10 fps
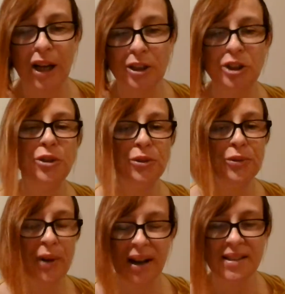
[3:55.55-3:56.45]

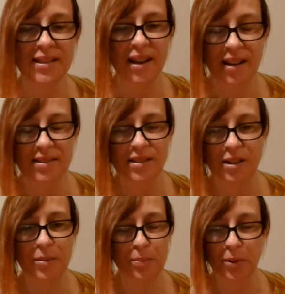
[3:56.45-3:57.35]
do as
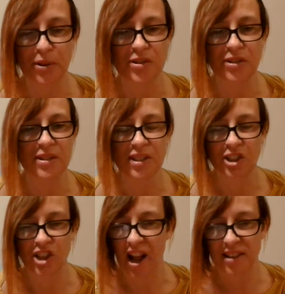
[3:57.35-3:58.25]
the person
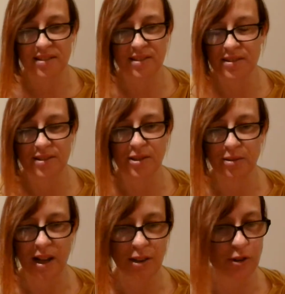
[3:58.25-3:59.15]
suggests so
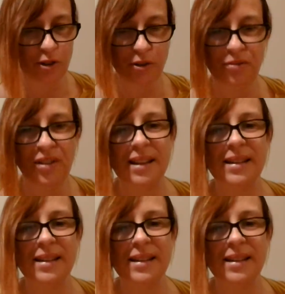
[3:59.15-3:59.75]
that you don't offend